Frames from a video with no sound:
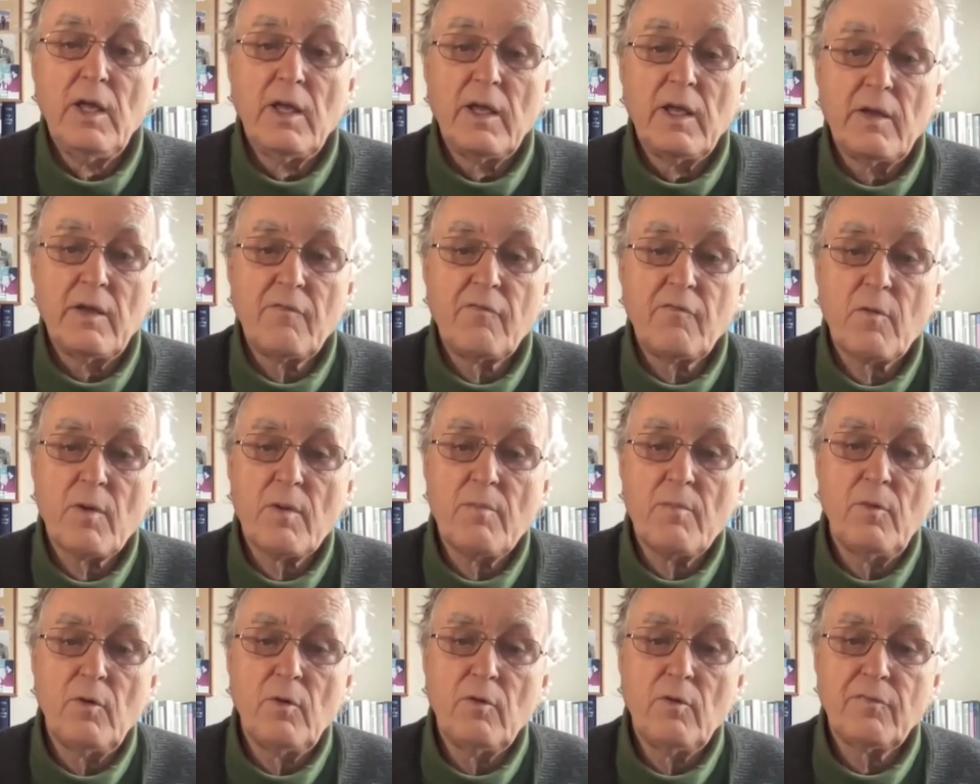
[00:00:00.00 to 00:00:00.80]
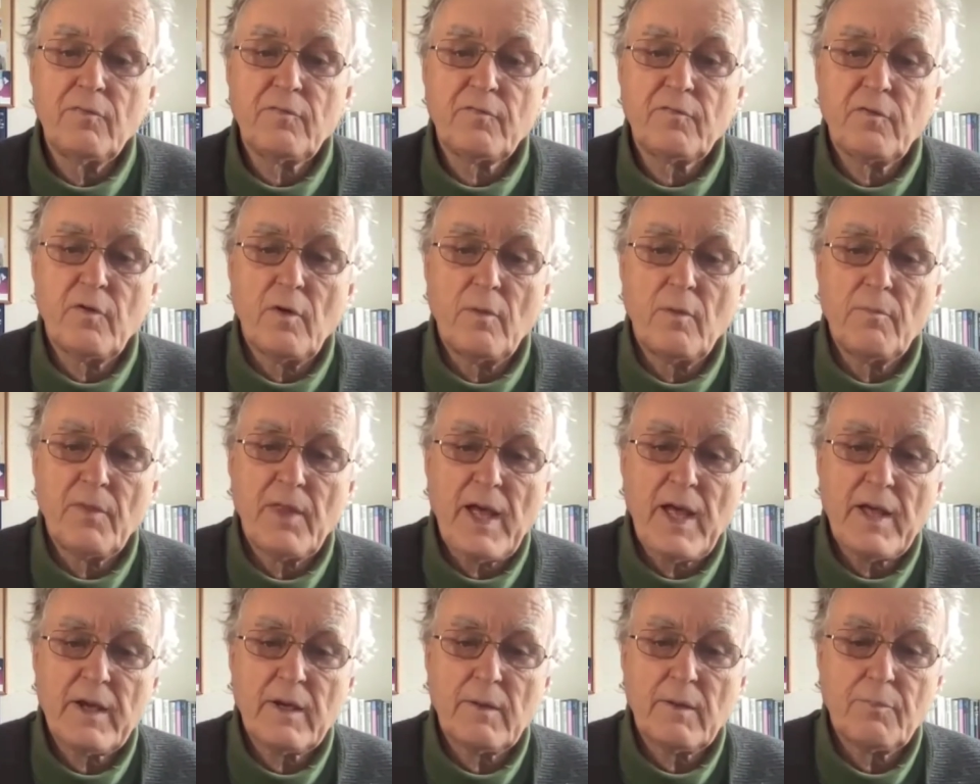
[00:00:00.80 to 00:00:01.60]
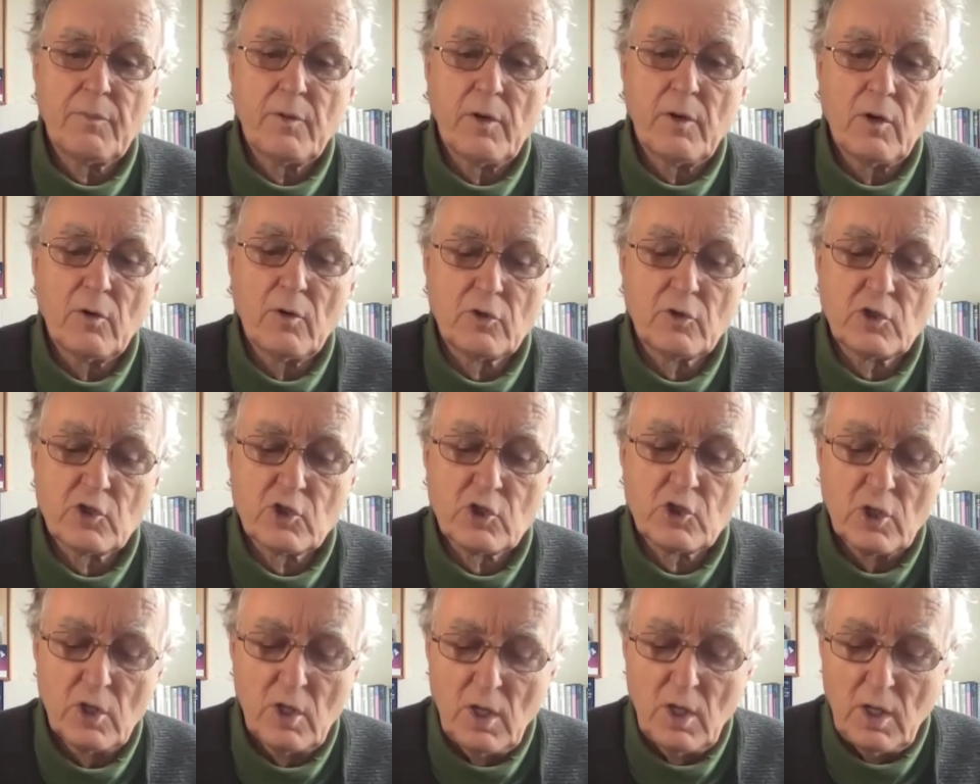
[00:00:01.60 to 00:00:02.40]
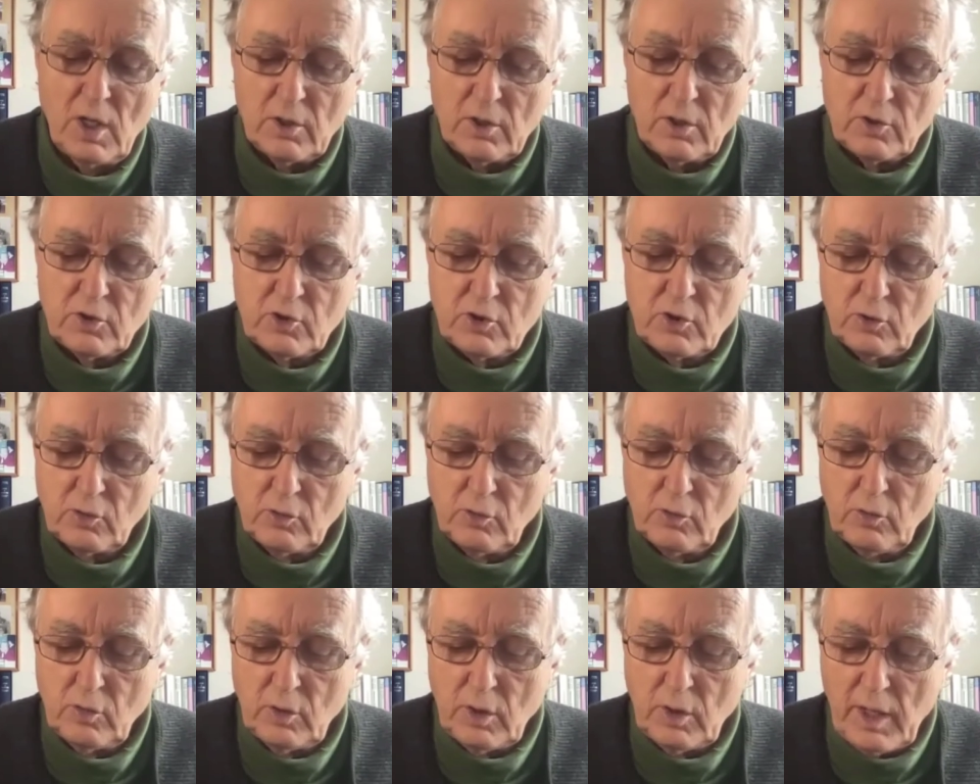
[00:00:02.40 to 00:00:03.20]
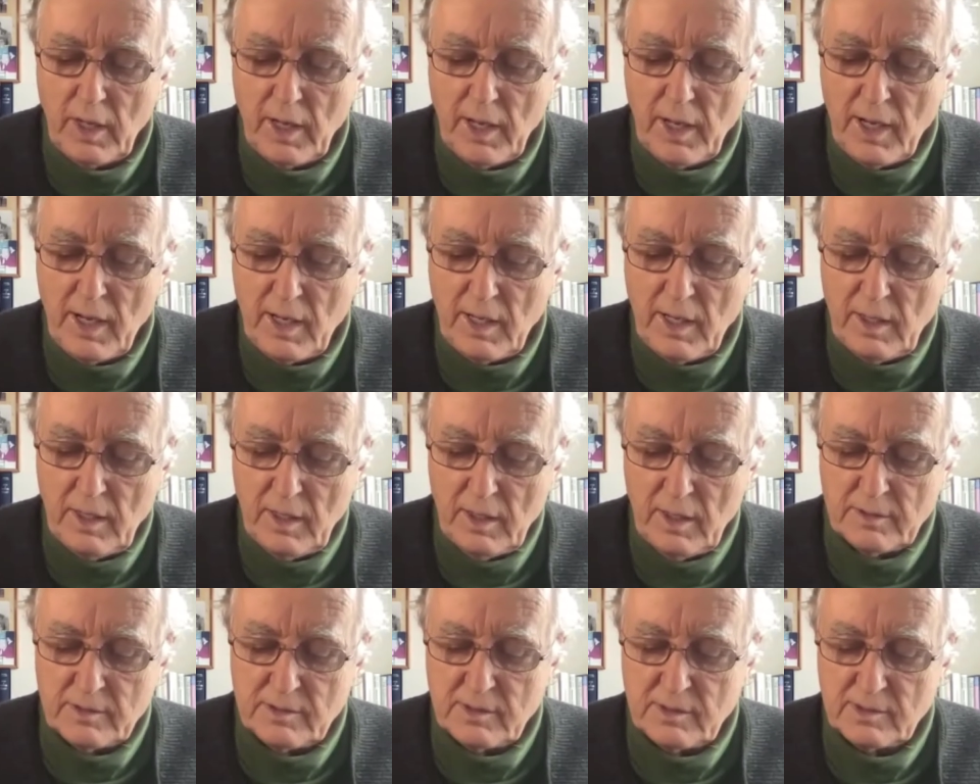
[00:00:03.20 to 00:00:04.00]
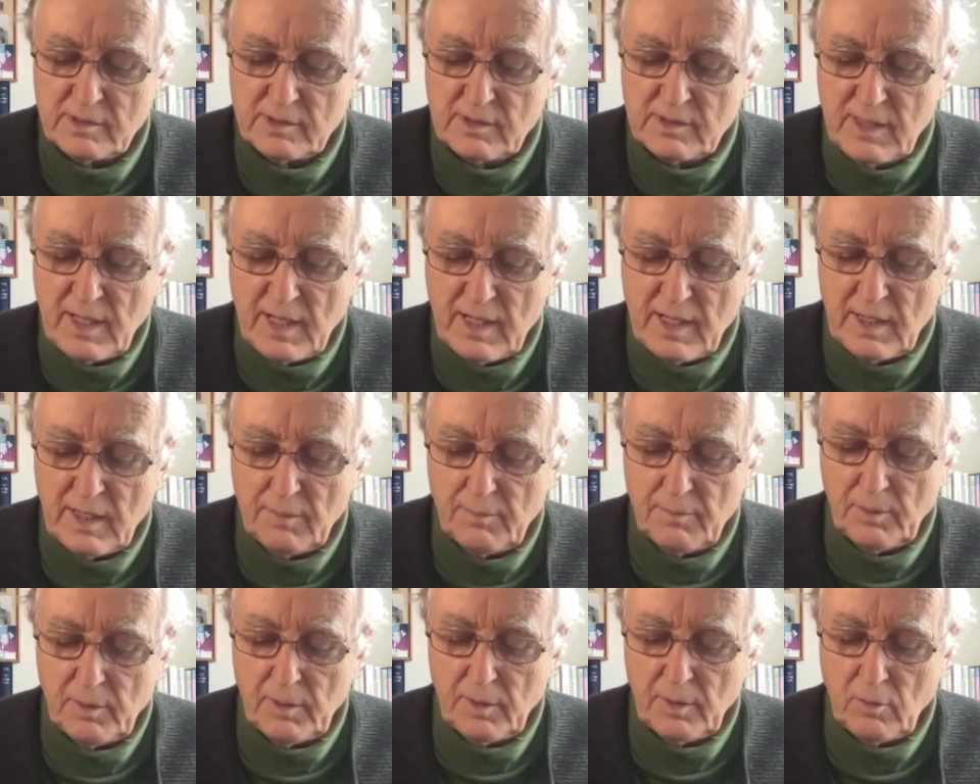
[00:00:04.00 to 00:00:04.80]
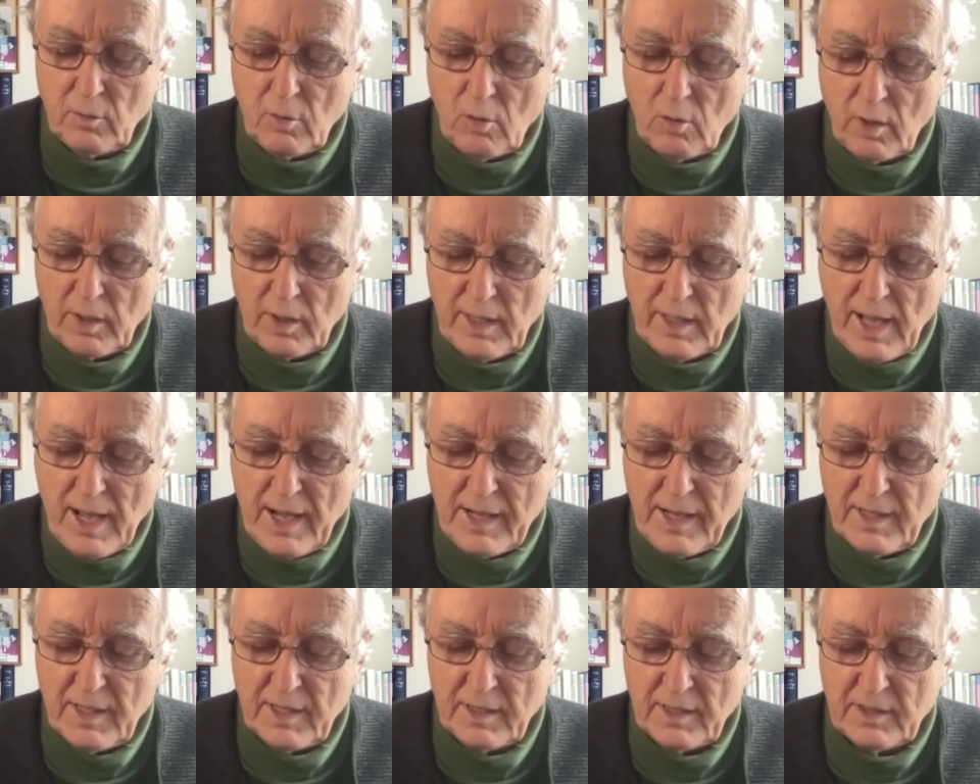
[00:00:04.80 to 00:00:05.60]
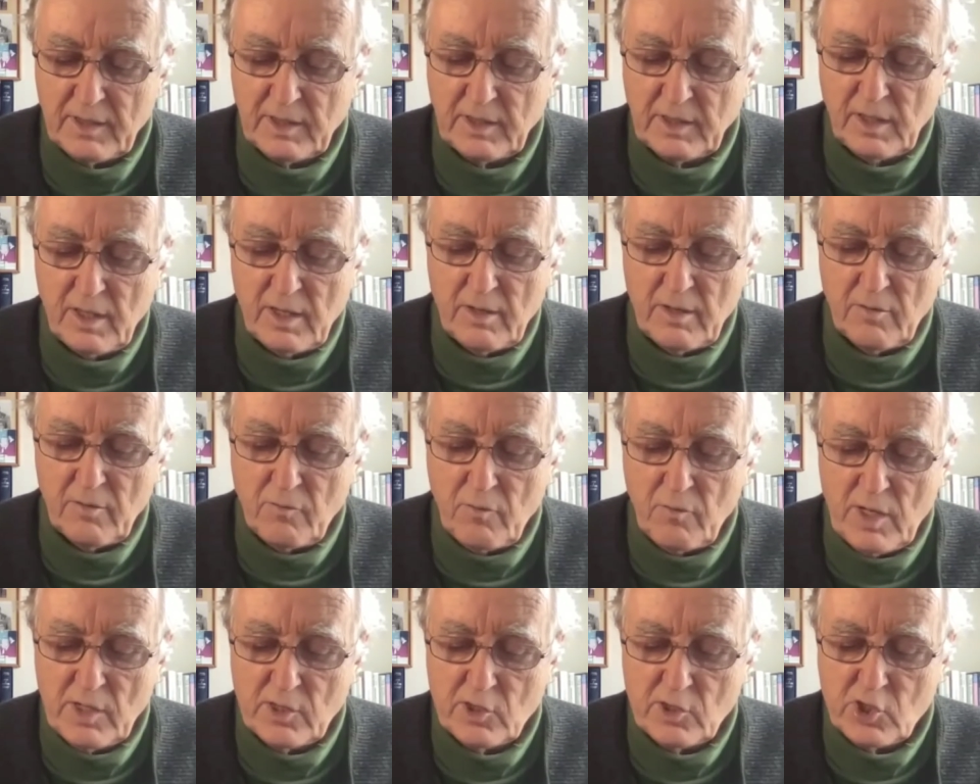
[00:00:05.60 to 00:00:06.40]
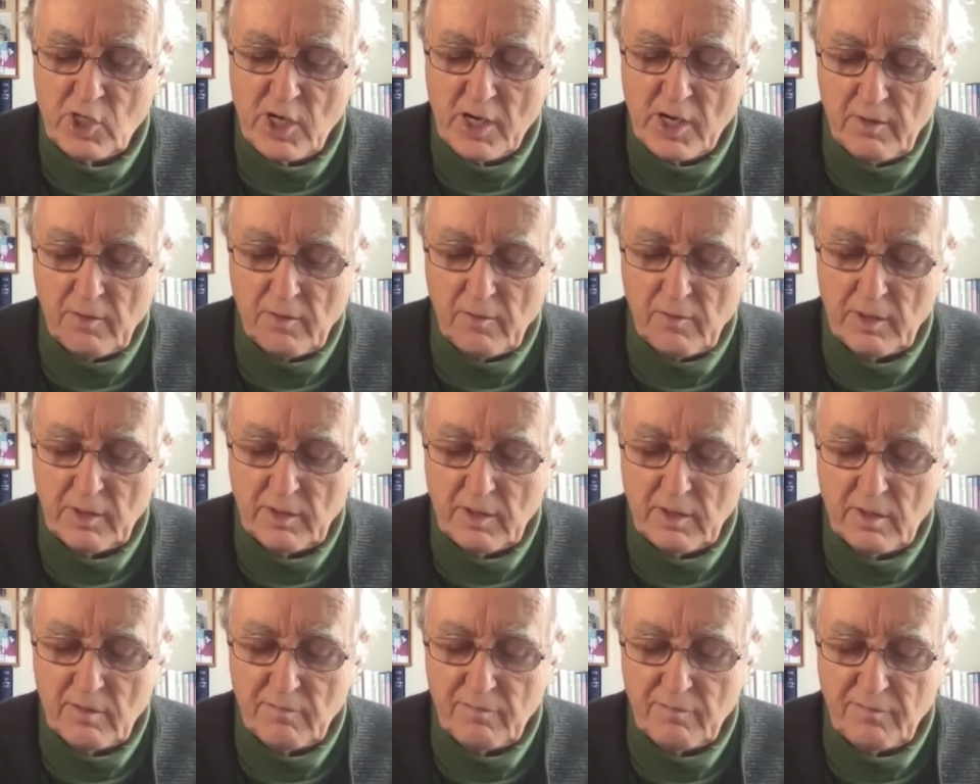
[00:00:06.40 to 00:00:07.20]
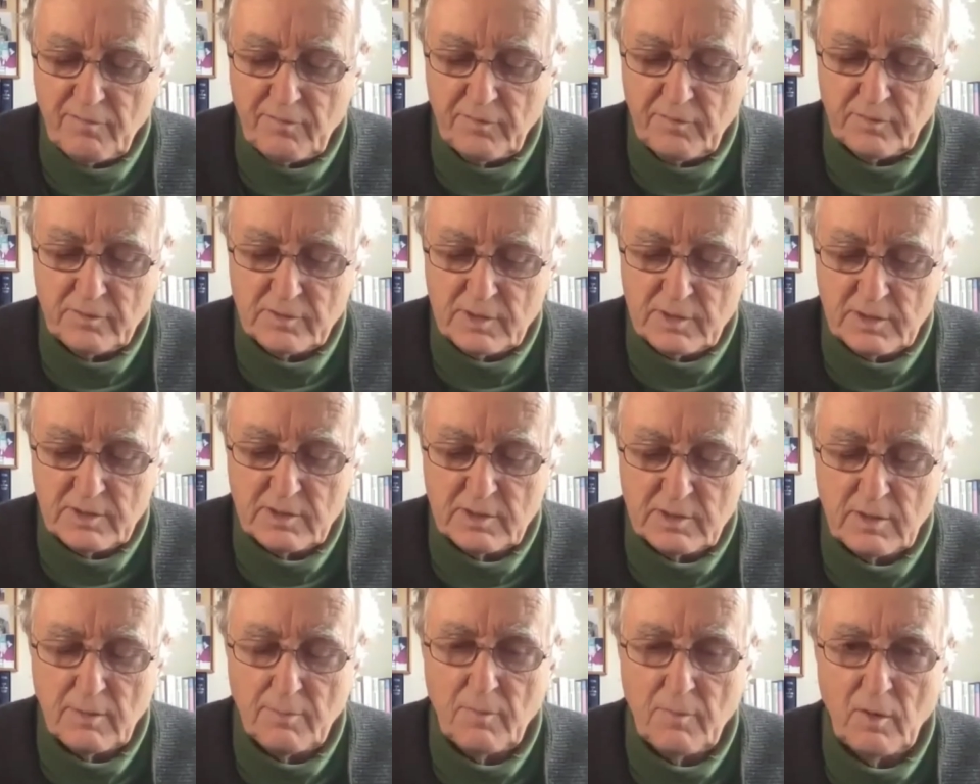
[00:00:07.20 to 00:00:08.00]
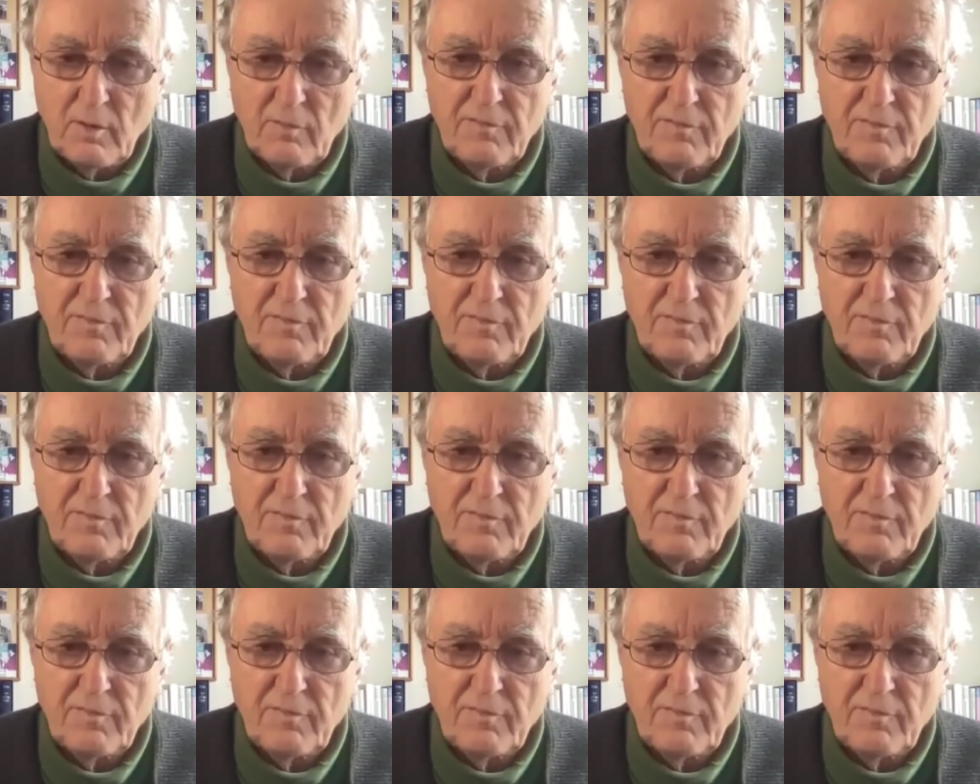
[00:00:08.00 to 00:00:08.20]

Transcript: if we moved from that approach to a sustainable, organic, regenerative system of